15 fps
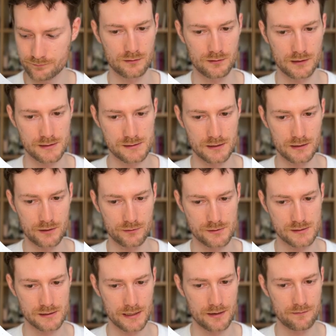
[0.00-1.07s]
Let's click on
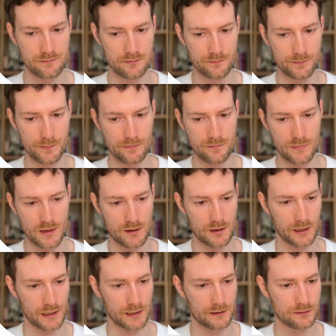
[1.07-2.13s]
save
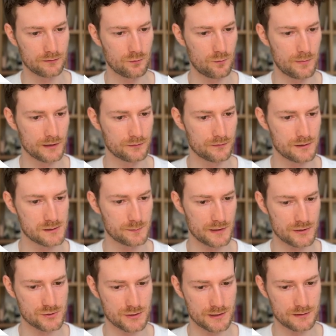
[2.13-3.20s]
and go back to the
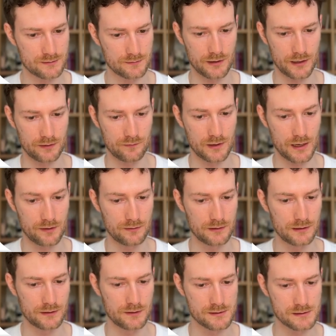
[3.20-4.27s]
spreadsheet, and we can
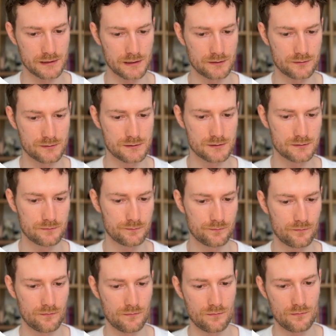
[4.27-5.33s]
delete the status.
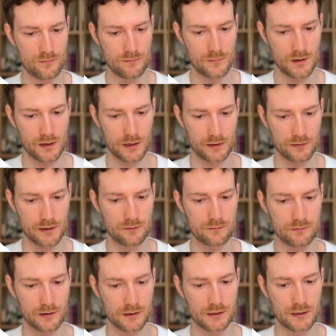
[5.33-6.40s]
And now if
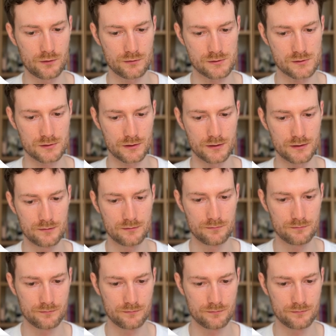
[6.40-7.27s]
I click on start,